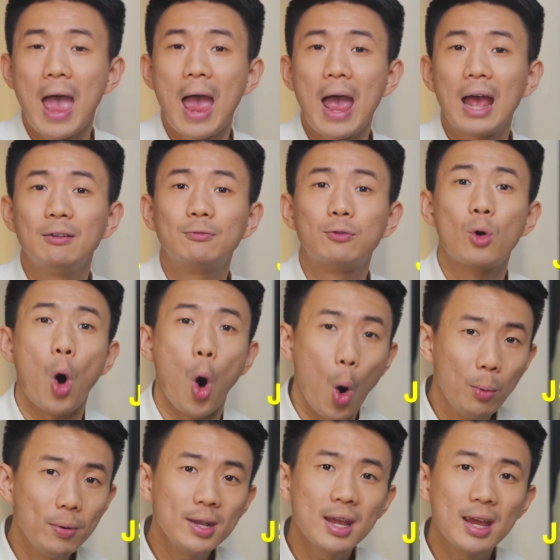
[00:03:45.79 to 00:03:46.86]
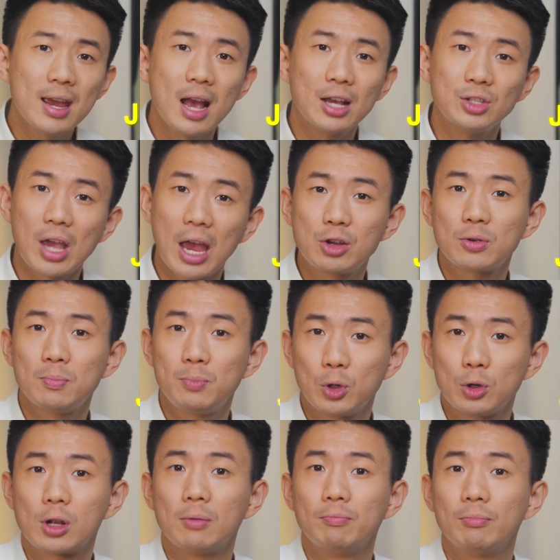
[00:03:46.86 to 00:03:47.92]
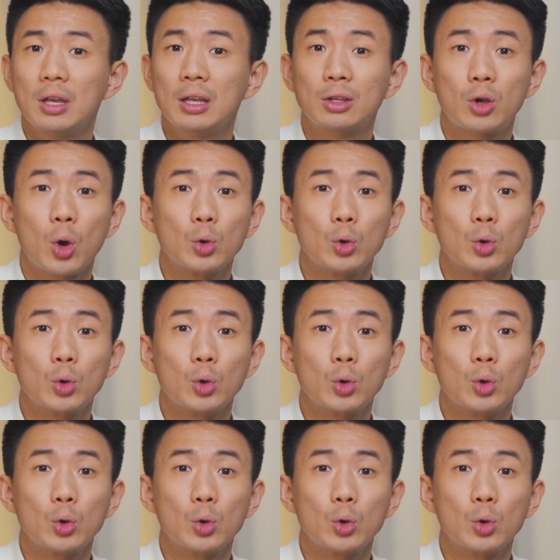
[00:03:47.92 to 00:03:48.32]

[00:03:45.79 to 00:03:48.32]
And for OpenAI's Agent Builder, it goes